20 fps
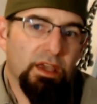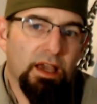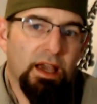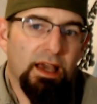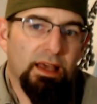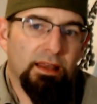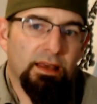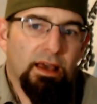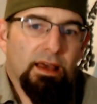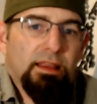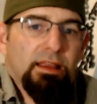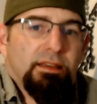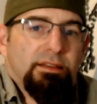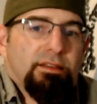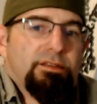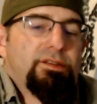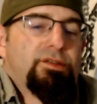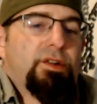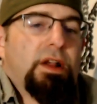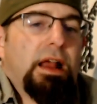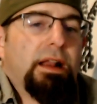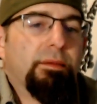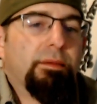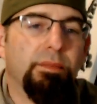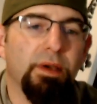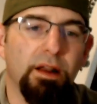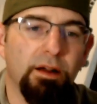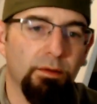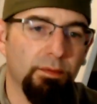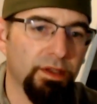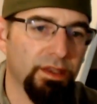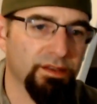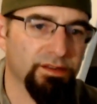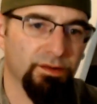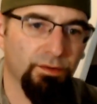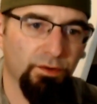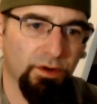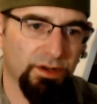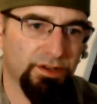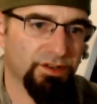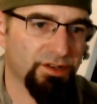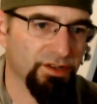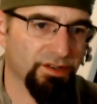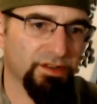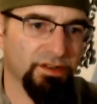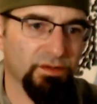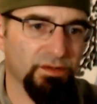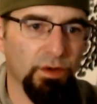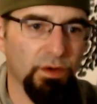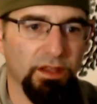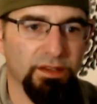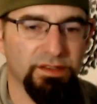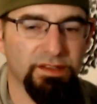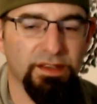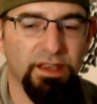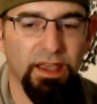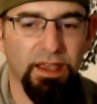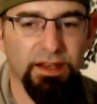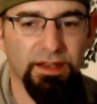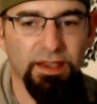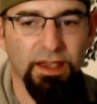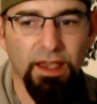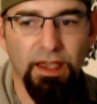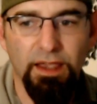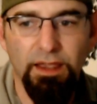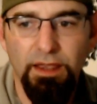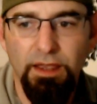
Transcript: I like the Stratum better because it works just as well as the ADA,